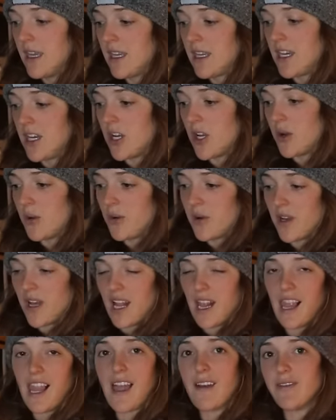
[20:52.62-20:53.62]
you know,
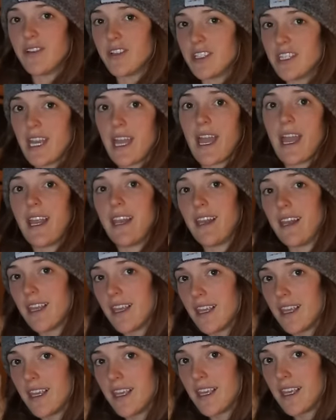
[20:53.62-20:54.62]
a level 10
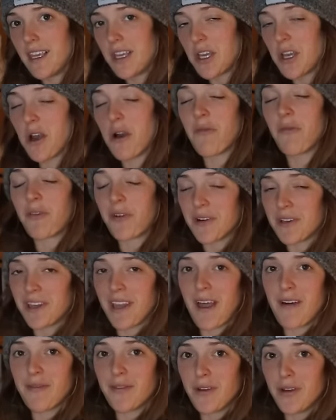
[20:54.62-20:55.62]
comfort
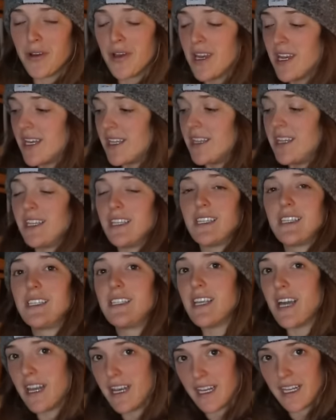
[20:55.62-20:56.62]
level. The
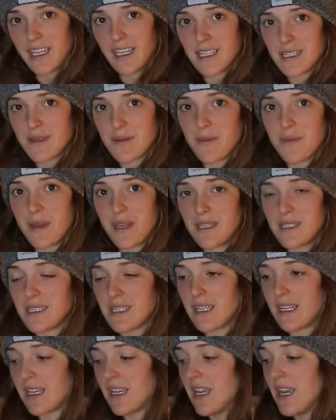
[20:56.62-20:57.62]
aesthetic is
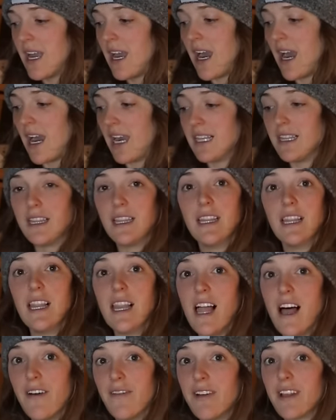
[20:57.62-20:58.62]
amazing. I
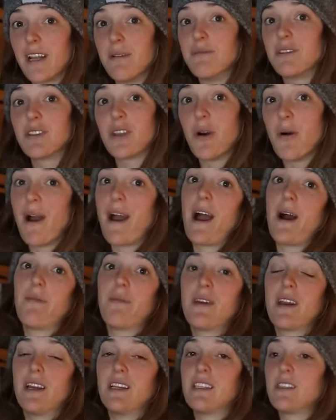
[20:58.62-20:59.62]
love it. I'm so
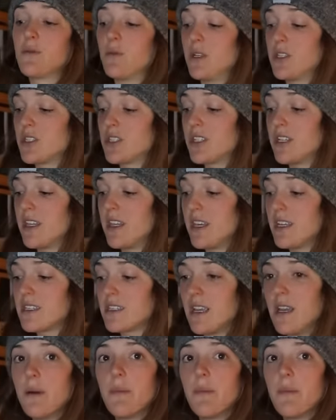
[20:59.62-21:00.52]
happy I switched to this,